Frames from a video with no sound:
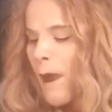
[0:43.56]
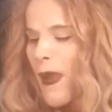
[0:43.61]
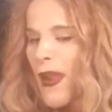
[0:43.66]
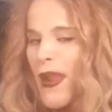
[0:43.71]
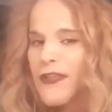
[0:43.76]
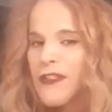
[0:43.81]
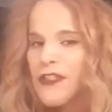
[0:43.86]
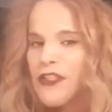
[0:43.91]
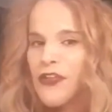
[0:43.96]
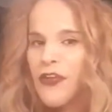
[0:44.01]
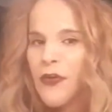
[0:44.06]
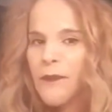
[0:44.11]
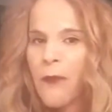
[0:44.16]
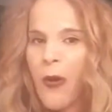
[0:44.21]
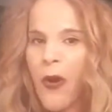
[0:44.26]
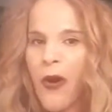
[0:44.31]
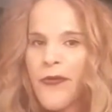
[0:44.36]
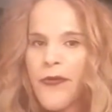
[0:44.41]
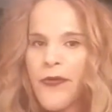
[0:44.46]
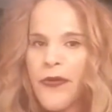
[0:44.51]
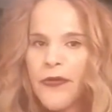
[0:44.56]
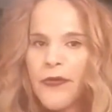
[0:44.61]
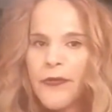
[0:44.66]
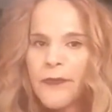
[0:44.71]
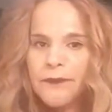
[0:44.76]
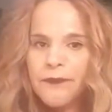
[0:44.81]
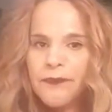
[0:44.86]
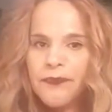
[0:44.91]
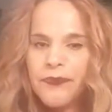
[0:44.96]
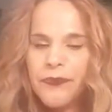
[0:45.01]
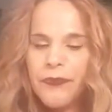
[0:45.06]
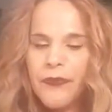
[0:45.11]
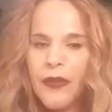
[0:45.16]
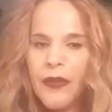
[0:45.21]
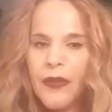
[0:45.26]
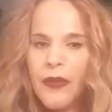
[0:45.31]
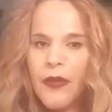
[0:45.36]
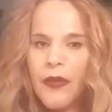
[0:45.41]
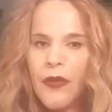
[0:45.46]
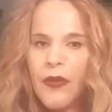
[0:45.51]
ask your partner
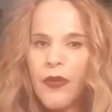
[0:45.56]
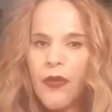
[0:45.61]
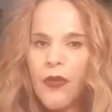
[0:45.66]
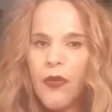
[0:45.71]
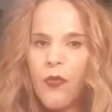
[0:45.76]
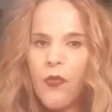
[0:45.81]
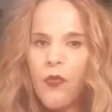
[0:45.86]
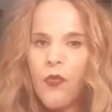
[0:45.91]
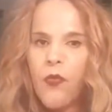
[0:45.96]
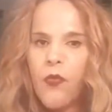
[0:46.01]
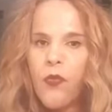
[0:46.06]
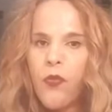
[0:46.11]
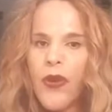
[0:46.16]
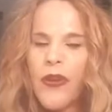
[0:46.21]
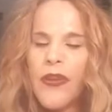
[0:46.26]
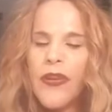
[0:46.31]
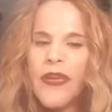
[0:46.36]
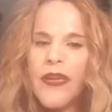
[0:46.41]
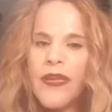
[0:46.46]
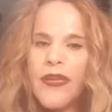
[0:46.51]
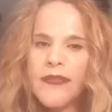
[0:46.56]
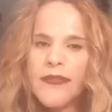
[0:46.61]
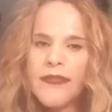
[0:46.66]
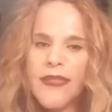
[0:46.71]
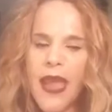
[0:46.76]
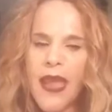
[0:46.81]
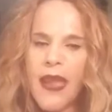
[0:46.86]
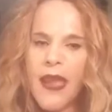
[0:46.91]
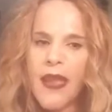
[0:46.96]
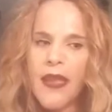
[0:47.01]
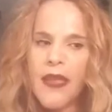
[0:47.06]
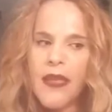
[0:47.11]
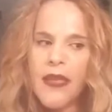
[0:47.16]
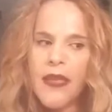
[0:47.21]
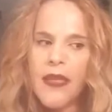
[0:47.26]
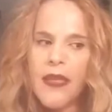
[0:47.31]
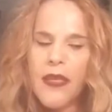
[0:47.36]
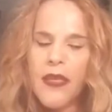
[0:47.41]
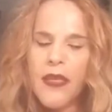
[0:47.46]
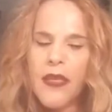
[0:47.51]
what it is that
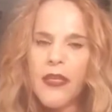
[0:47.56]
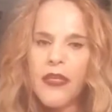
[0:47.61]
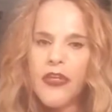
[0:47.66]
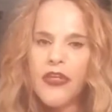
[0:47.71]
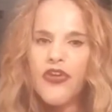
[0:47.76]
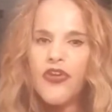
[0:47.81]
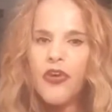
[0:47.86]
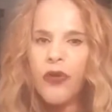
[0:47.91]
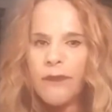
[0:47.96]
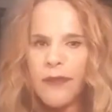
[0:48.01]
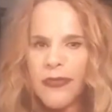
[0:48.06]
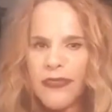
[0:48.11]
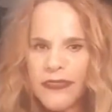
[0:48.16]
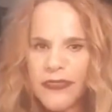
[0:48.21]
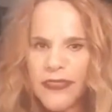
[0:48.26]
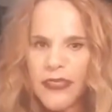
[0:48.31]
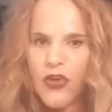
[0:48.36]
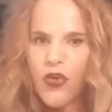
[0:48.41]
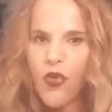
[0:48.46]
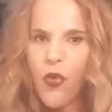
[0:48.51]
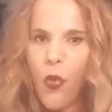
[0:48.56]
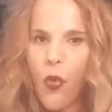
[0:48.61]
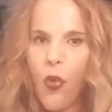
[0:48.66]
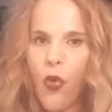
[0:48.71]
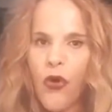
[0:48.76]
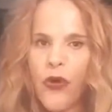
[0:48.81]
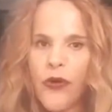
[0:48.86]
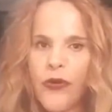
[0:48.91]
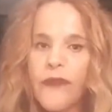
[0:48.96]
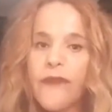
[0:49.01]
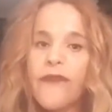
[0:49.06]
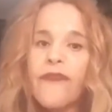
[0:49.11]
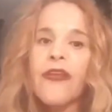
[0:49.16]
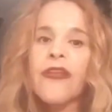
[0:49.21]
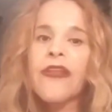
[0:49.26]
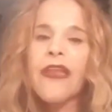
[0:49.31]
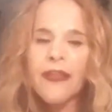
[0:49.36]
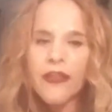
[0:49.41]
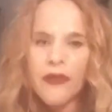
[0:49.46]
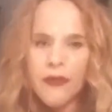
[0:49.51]
you're missing, or you
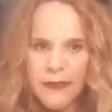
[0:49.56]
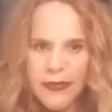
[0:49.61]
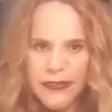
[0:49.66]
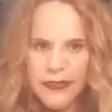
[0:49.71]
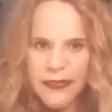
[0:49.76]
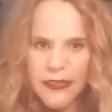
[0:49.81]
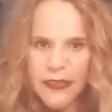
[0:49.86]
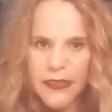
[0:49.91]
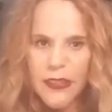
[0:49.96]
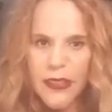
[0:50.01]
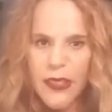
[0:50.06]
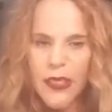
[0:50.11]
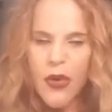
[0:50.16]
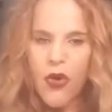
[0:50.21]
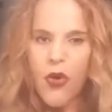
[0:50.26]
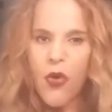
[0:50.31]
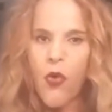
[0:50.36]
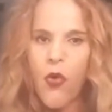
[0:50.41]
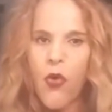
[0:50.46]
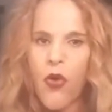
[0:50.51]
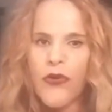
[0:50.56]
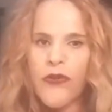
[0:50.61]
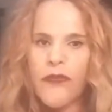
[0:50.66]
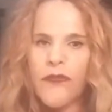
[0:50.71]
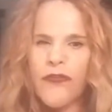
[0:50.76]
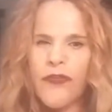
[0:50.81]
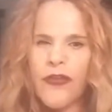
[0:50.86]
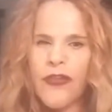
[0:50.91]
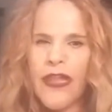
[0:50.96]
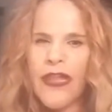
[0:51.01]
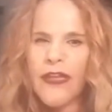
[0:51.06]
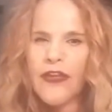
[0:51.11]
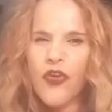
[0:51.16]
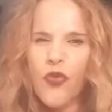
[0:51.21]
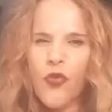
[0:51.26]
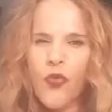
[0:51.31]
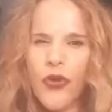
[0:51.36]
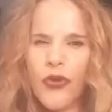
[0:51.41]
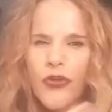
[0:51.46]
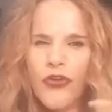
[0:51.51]
feel like you're missing, or you feel like
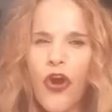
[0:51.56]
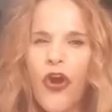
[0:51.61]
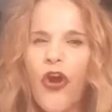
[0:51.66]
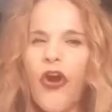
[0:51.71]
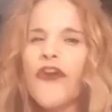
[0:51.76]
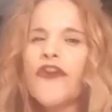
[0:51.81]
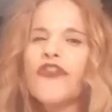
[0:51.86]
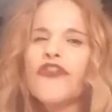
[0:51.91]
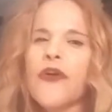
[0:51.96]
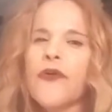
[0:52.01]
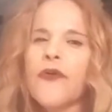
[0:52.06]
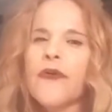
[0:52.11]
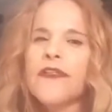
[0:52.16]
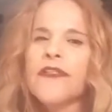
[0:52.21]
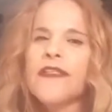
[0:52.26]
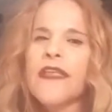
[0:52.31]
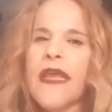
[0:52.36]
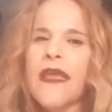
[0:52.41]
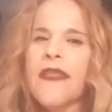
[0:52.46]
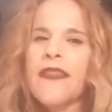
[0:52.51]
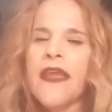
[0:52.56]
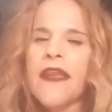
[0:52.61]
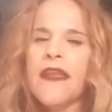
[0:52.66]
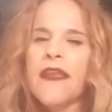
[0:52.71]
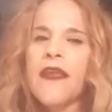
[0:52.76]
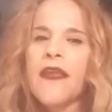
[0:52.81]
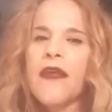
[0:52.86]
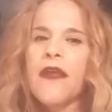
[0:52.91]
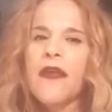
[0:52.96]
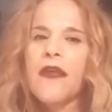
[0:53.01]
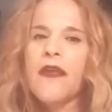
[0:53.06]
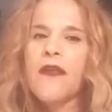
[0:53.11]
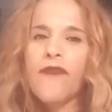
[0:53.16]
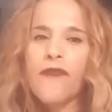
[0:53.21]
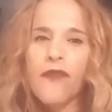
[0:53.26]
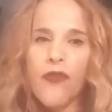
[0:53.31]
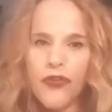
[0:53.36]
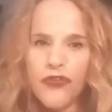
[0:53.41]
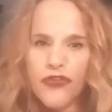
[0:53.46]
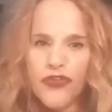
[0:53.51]
you work hard towards and then it
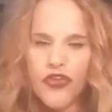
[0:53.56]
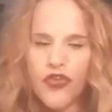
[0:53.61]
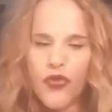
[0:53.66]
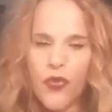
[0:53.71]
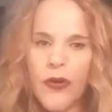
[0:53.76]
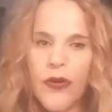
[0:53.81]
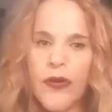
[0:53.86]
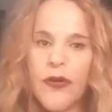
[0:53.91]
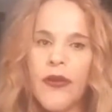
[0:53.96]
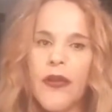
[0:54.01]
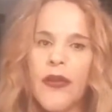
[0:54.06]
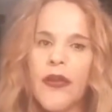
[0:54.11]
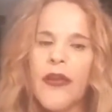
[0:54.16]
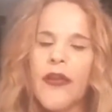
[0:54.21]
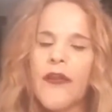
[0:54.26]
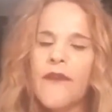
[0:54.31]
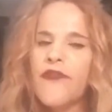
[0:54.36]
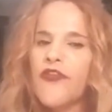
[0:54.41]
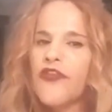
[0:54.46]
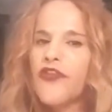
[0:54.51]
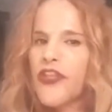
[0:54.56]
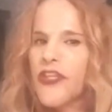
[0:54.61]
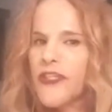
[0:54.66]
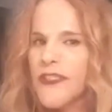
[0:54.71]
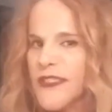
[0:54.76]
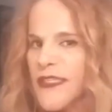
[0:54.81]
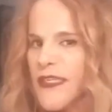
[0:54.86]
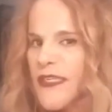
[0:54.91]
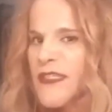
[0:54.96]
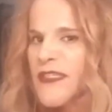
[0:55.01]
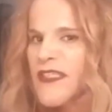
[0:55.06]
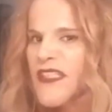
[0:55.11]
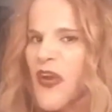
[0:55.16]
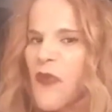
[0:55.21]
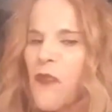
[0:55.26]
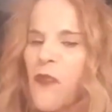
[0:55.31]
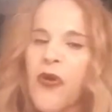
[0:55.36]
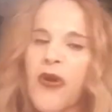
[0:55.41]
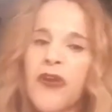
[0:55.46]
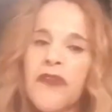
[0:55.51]
falls short. If you've just seen
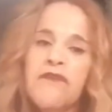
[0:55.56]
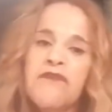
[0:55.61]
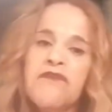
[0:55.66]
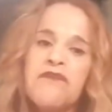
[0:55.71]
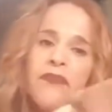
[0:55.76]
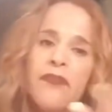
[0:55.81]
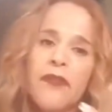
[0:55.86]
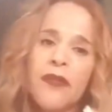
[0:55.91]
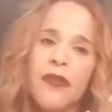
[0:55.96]
someone,